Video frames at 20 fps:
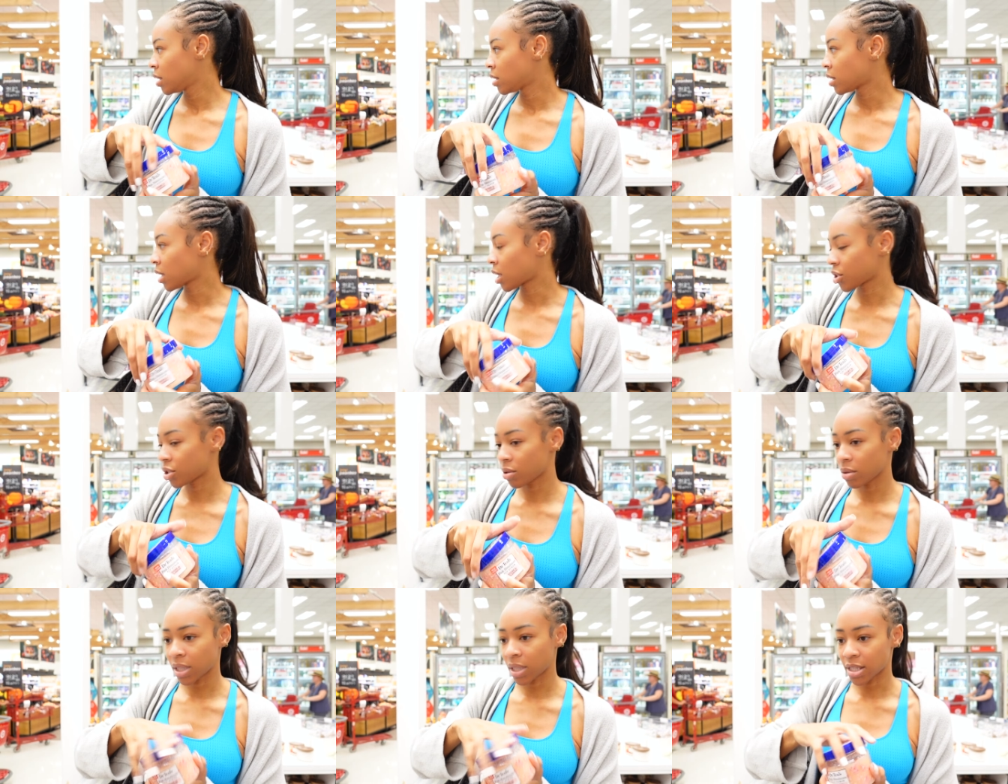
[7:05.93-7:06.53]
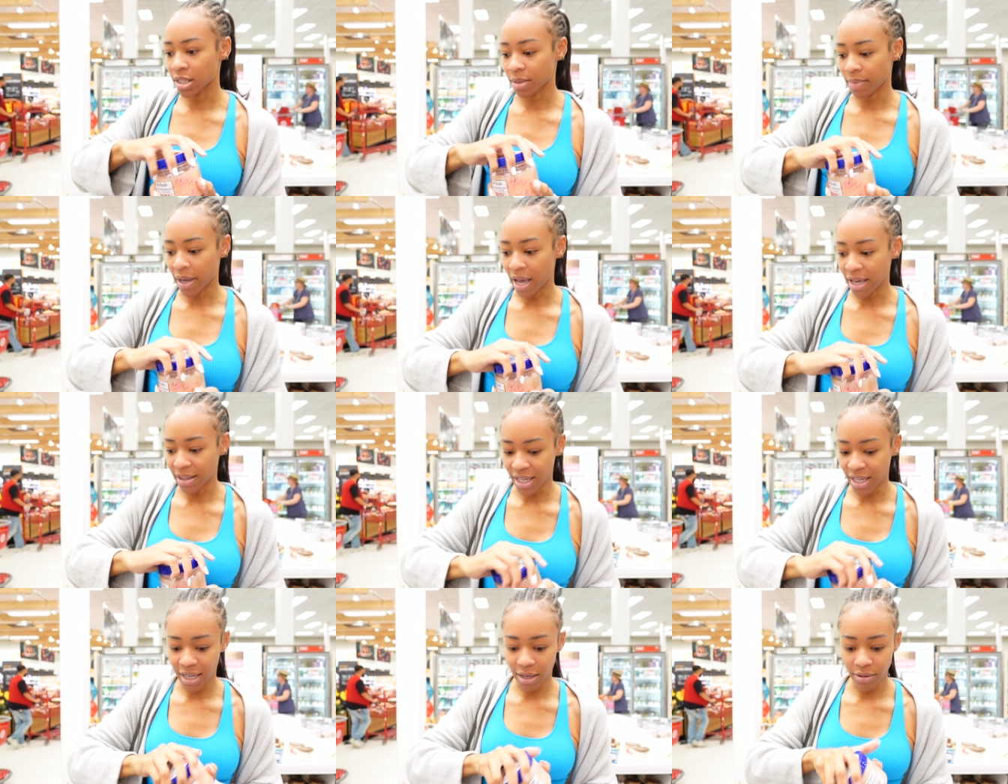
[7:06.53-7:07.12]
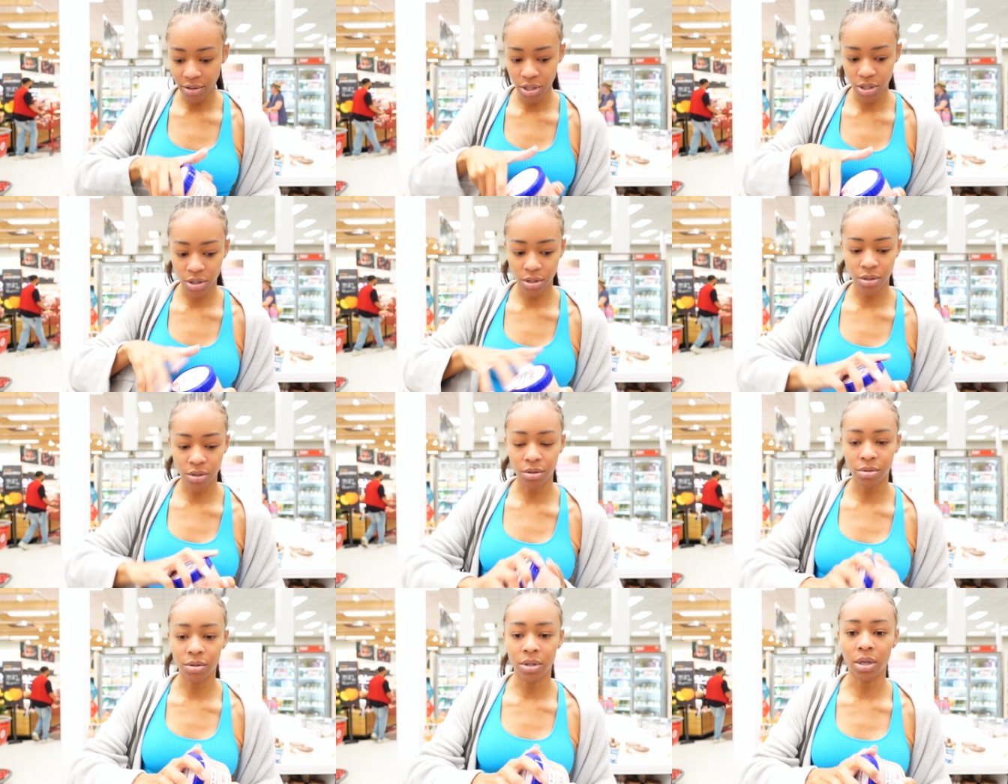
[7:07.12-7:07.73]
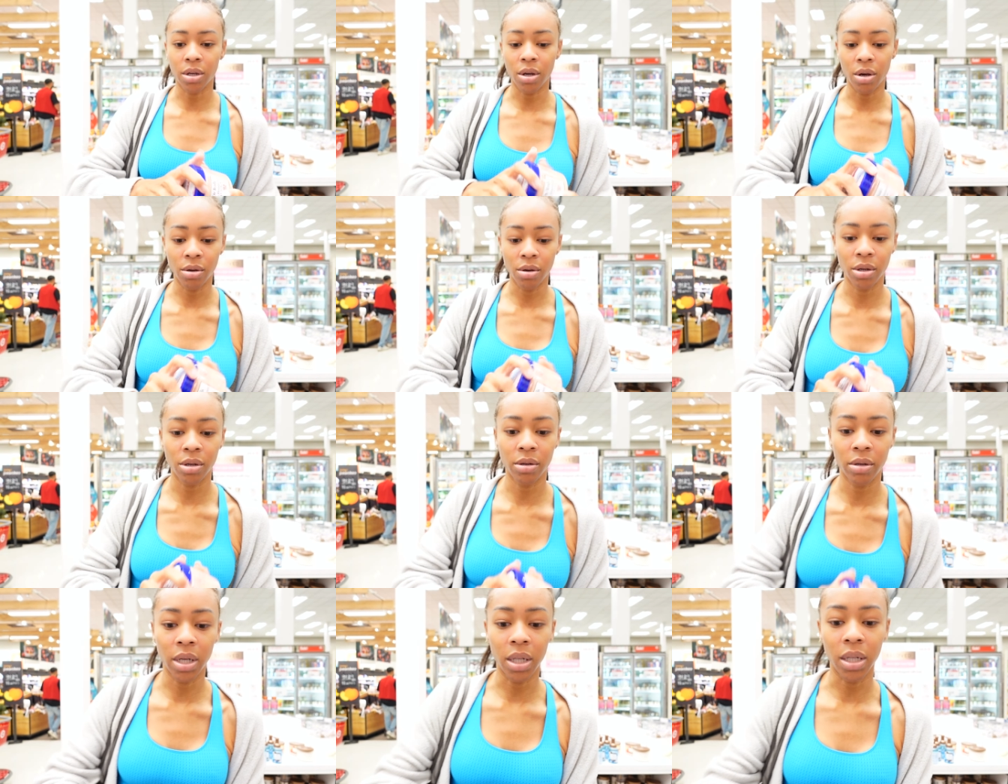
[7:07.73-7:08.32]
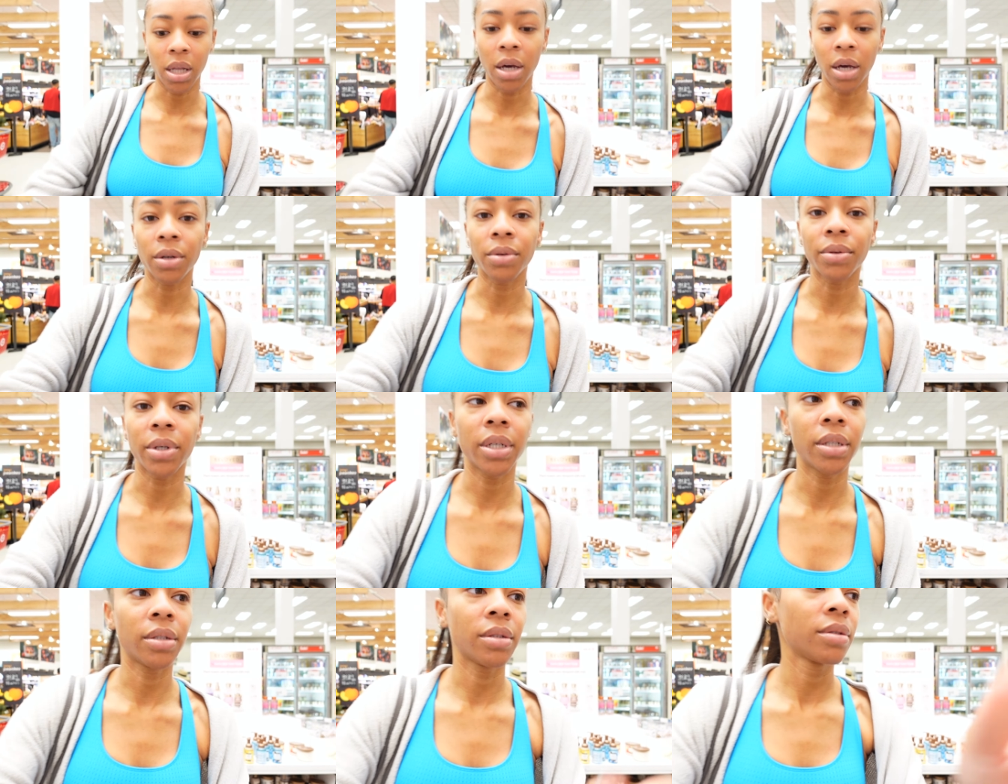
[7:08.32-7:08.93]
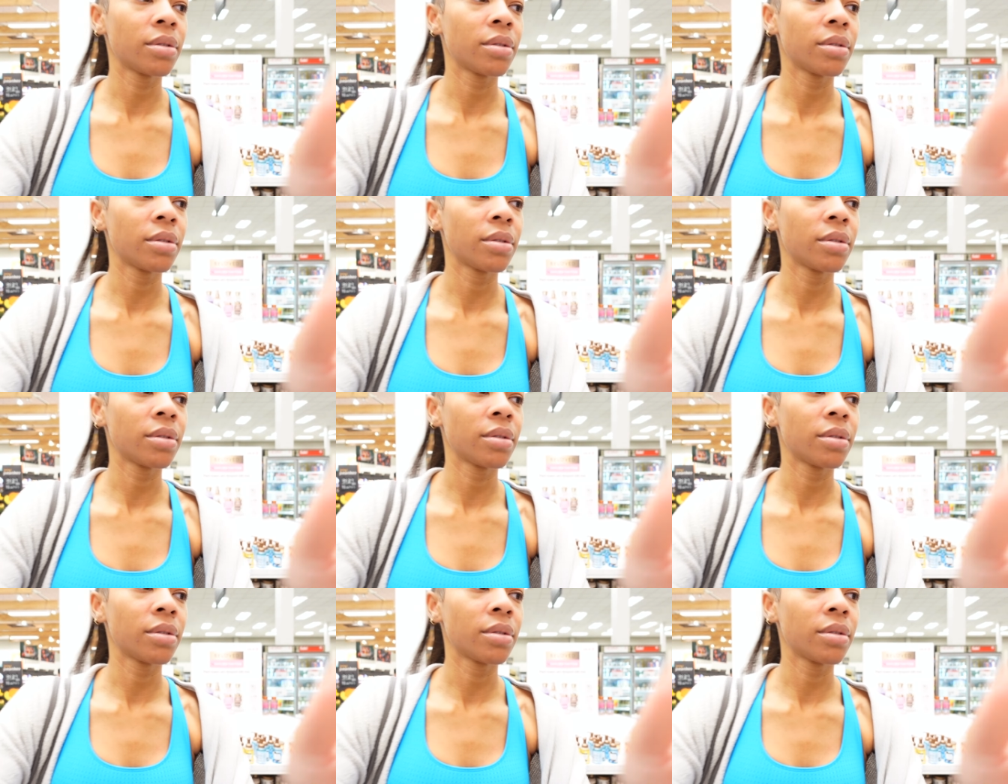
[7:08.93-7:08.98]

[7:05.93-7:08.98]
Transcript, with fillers: Not sure what that's about. I think I'll just do the Coco Colada one.